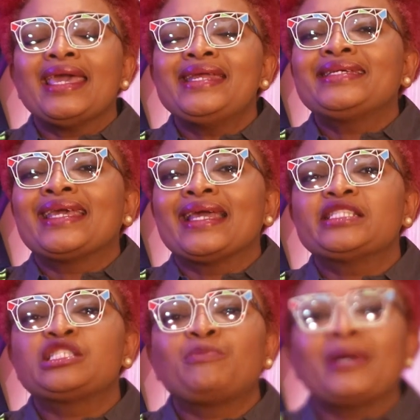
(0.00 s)
It
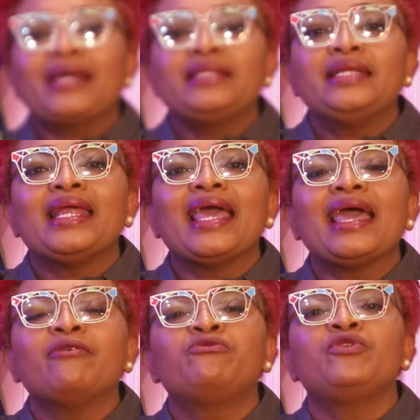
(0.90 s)
can span in
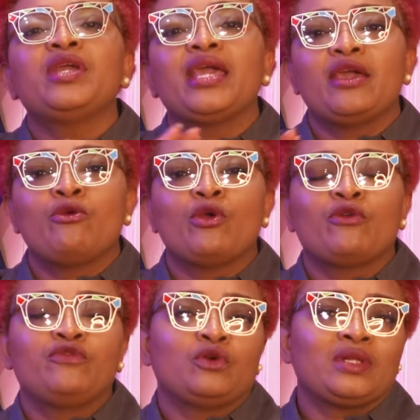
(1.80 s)
every area
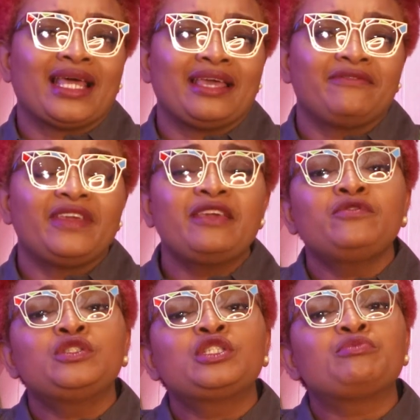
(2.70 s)
of your life,
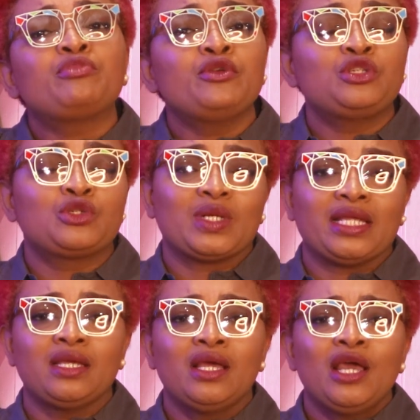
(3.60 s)
even
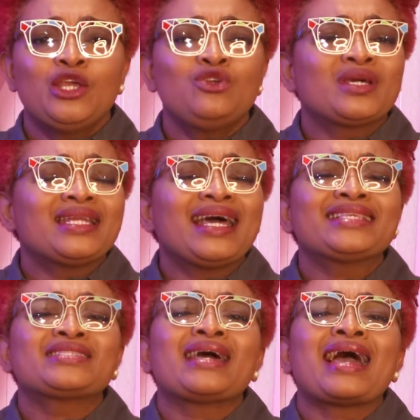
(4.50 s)
spiritually. You can ask,